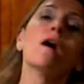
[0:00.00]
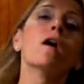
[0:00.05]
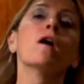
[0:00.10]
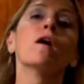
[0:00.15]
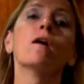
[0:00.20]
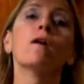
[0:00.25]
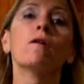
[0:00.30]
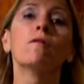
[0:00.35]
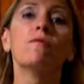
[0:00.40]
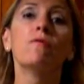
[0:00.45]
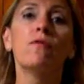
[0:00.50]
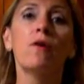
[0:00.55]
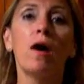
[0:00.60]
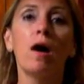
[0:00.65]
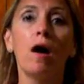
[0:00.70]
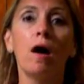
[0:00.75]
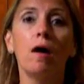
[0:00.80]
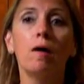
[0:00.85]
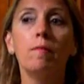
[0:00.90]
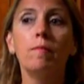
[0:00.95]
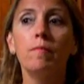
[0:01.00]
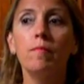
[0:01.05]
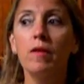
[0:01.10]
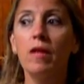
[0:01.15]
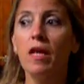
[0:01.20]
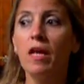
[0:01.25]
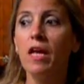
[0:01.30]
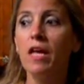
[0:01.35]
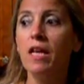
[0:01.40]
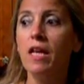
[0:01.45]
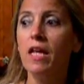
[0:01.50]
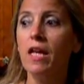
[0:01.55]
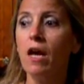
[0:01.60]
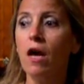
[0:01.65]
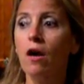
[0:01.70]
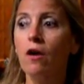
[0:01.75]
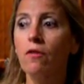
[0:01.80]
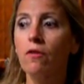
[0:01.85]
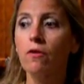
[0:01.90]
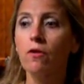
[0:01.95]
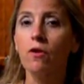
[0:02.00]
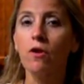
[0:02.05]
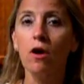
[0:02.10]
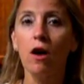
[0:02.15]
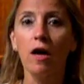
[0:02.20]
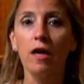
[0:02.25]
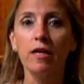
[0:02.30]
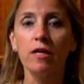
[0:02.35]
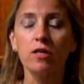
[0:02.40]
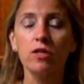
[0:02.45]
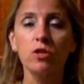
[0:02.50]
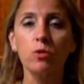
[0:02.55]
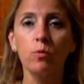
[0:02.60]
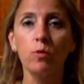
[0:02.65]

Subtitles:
of any other kind